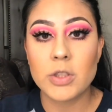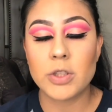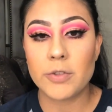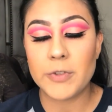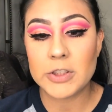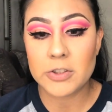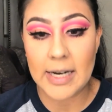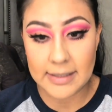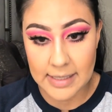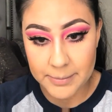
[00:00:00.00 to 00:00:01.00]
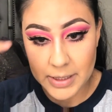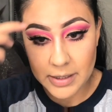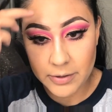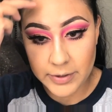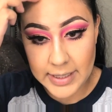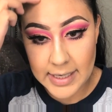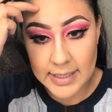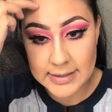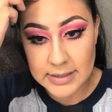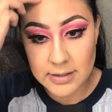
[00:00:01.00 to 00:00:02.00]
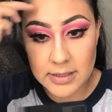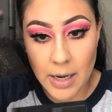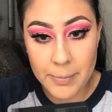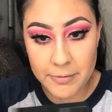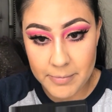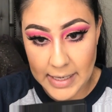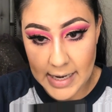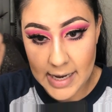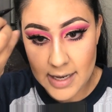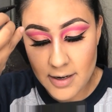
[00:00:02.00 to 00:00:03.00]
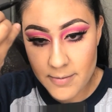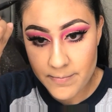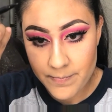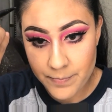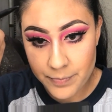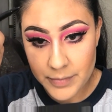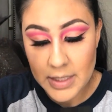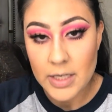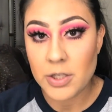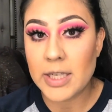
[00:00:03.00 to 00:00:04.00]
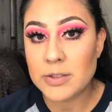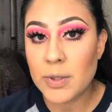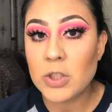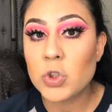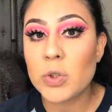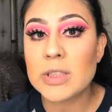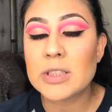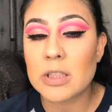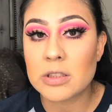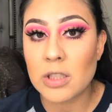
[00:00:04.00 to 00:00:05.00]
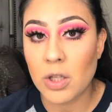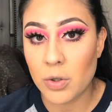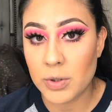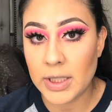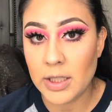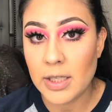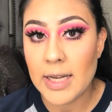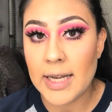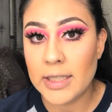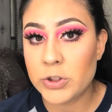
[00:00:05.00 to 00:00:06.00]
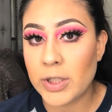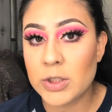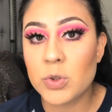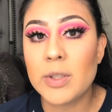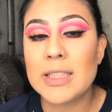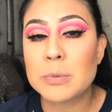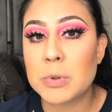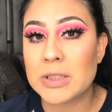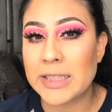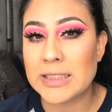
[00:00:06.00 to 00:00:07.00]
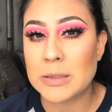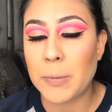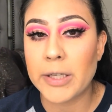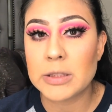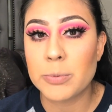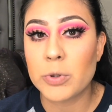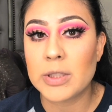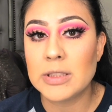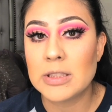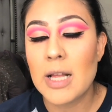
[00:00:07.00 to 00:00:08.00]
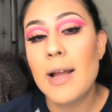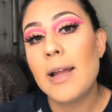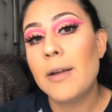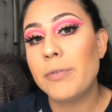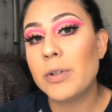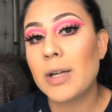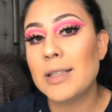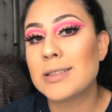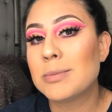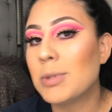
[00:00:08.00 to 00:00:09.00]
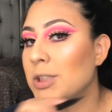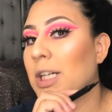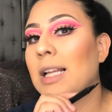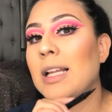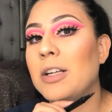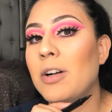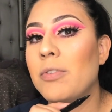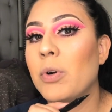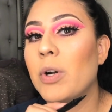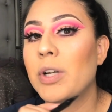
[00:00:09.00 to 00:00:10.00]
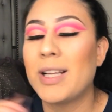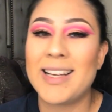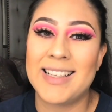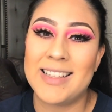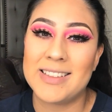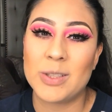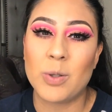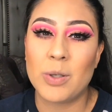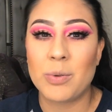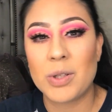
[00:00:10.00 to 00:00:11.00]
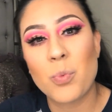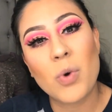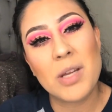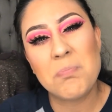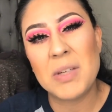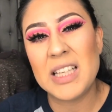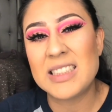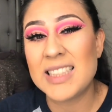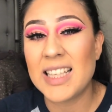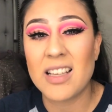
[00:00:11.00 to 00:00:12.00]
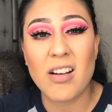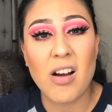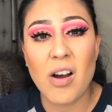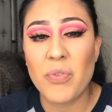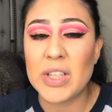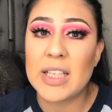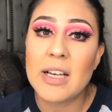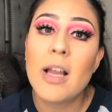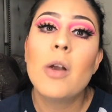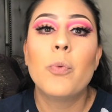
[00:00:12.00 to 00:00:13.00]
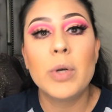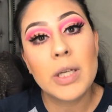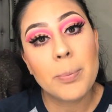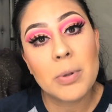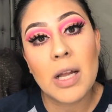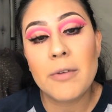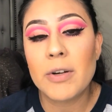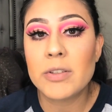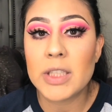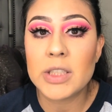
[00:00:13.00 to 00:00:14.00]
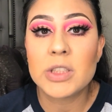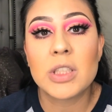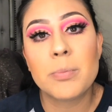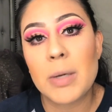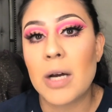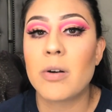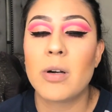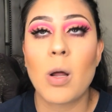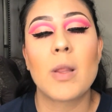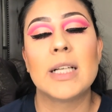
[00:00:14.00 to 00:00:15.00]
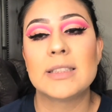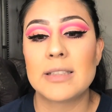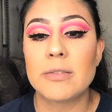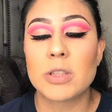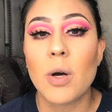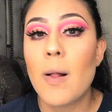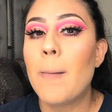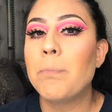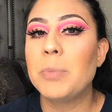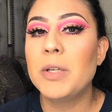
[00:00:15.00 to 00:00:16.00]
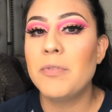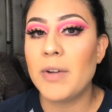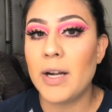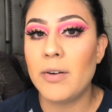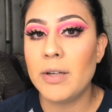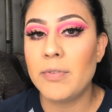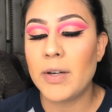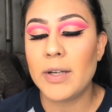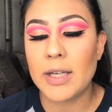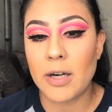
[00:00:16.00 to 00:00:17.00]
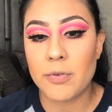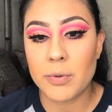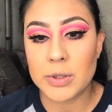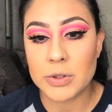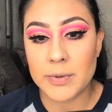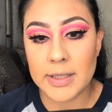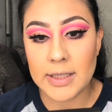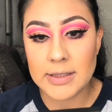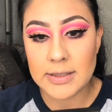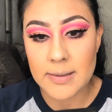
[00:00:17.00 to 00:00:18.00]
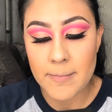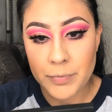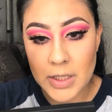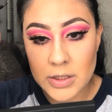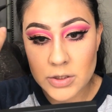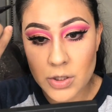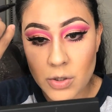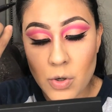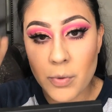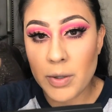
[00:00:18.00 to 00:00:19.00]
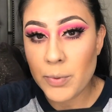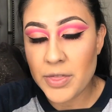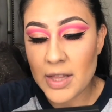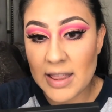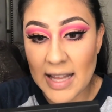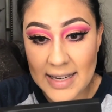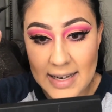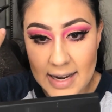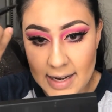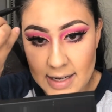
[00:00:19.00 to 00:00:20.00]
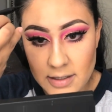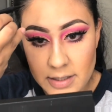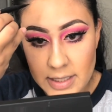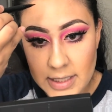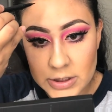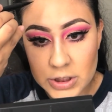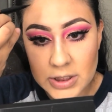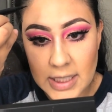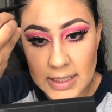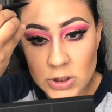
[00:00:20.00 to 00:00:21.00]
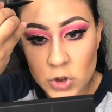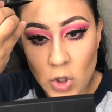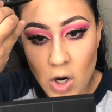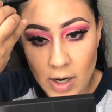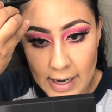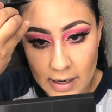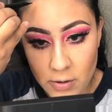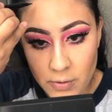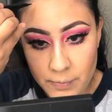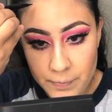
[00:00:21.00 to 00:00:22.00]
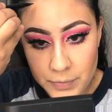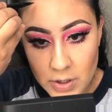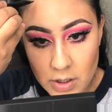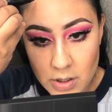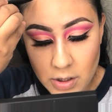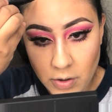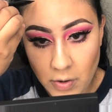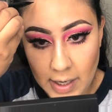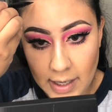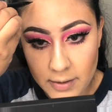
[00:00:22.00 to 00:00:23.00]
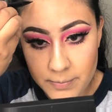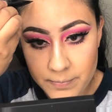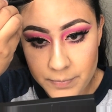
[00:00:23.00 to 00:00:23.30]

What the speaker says: So the first crack that I'm going to create is on top of my head. You guys want to do this slowly and try to do it as precise as possible, because if you kind of smudge eyeliner everywhere, you kind of have to go in with the white bead, take it off, and then reapply foundation, powder, and all that stuff. So be very, very careful when doing this. So go in with a light hand and just kind of draw out a crack.